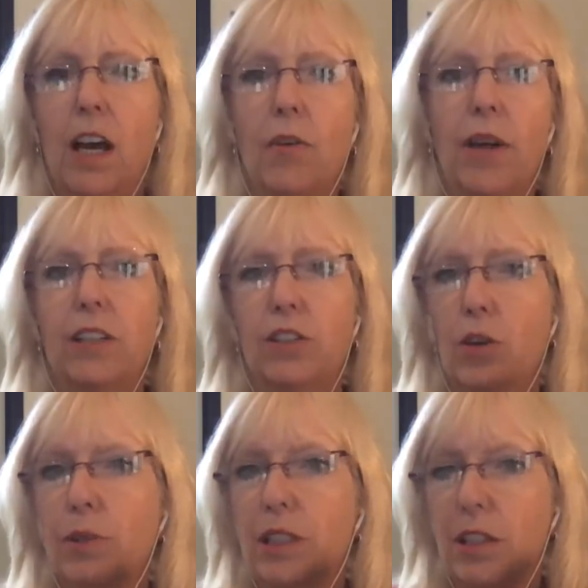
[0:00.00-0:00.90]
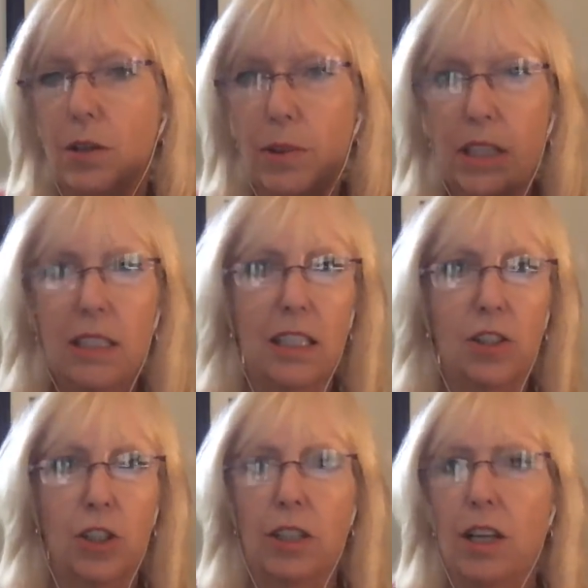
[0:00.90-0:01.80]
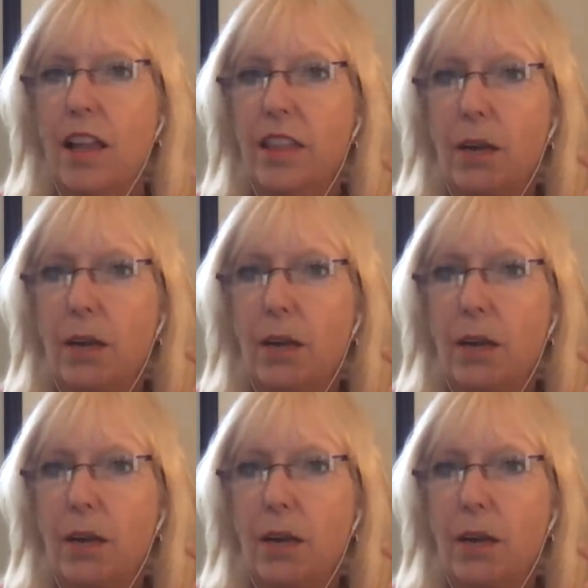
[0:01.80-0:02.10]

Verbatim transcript: Okay, so we started with the decision,